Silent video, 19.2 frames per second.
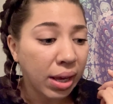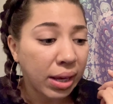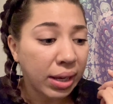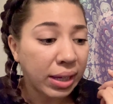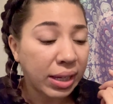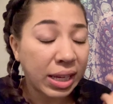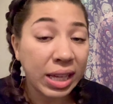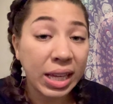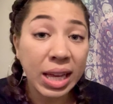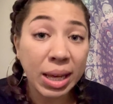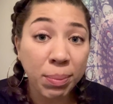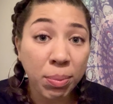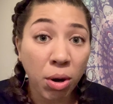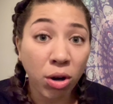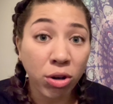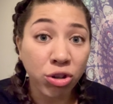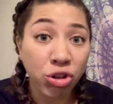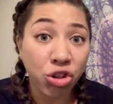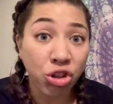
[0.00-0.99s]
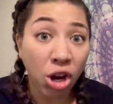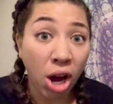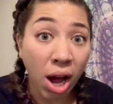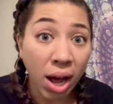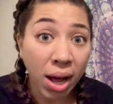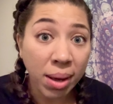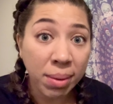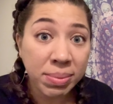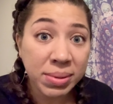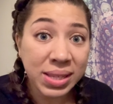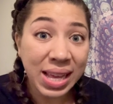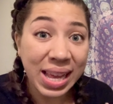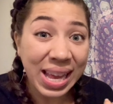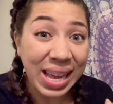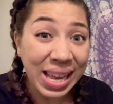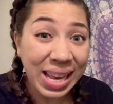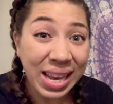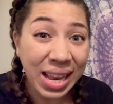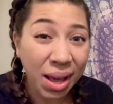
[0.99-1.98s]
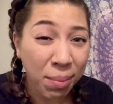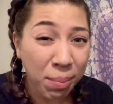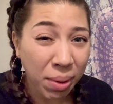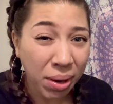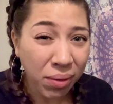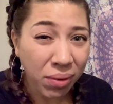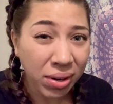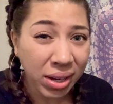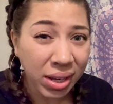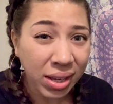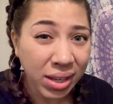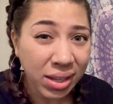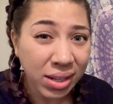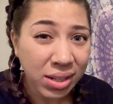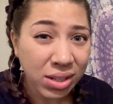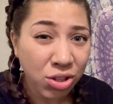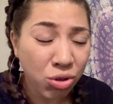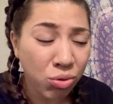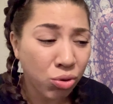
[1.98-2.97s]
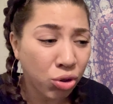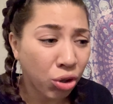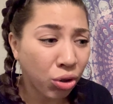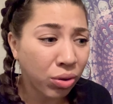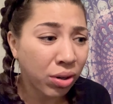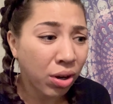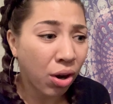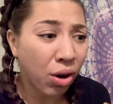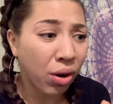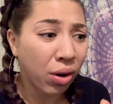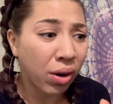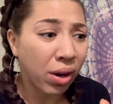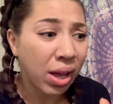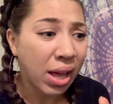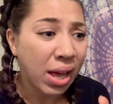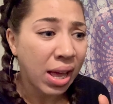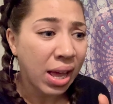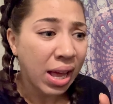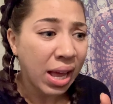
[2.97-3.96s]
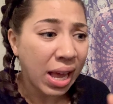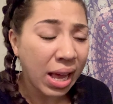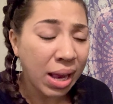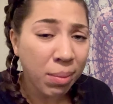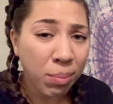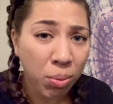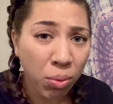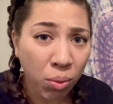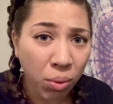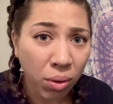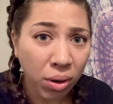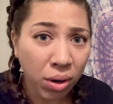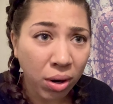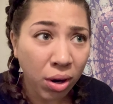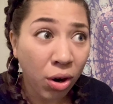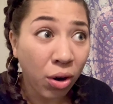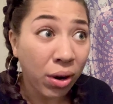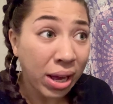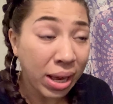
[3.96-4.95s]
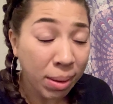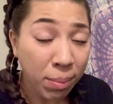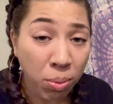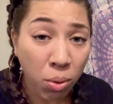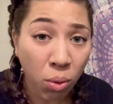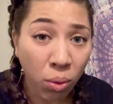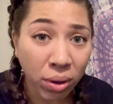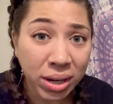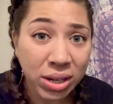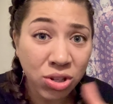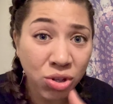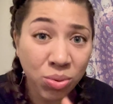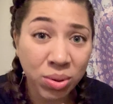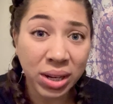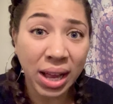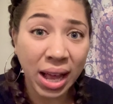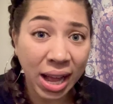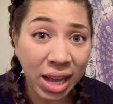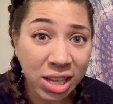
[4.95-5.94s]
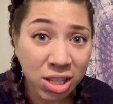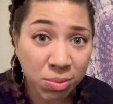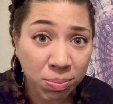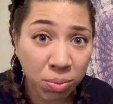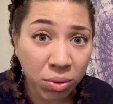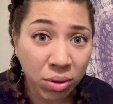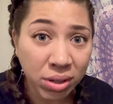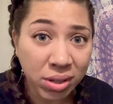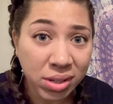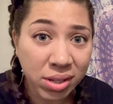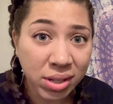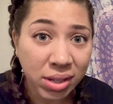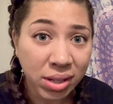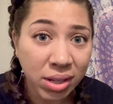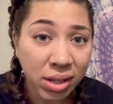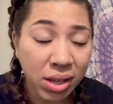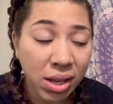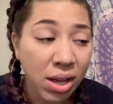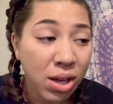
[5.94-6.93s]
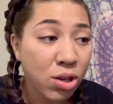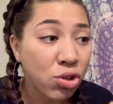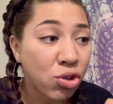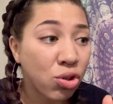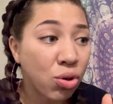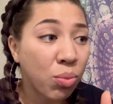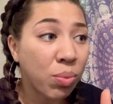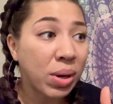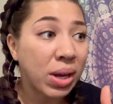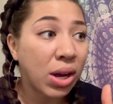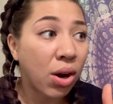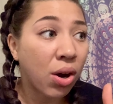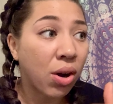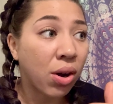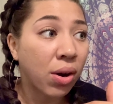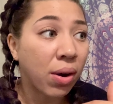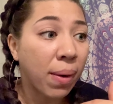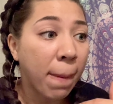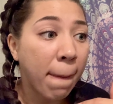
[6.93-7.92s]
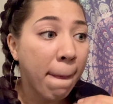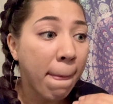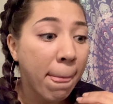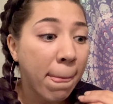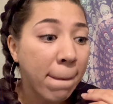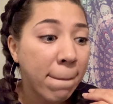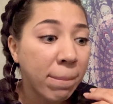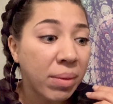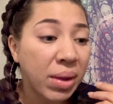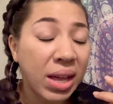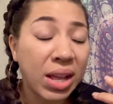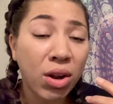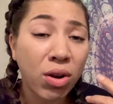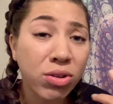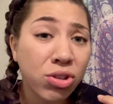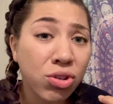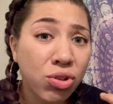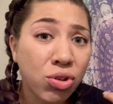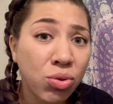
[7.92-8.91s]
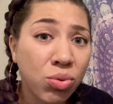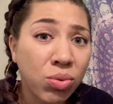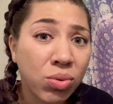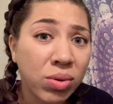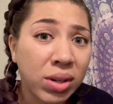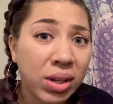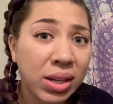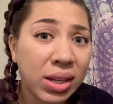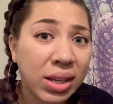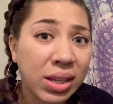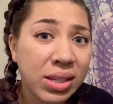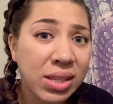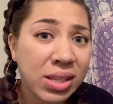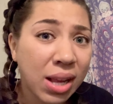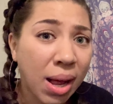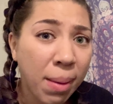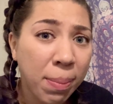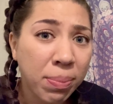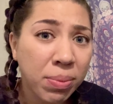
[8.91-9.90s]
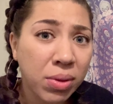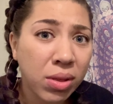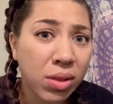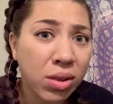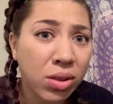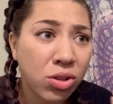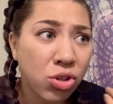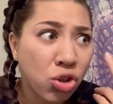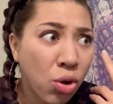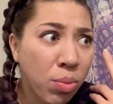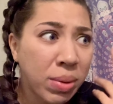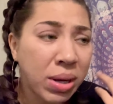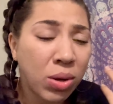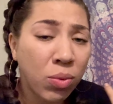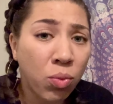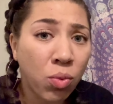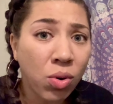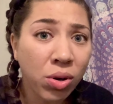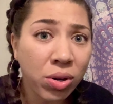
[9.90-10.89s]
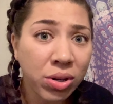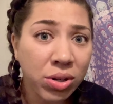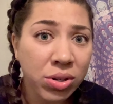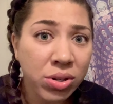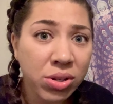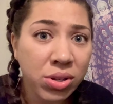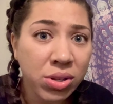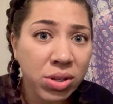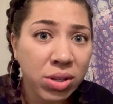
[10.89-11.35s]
keep our jobs in America, to turn our import into an export. So we are, and also to stop so many wars.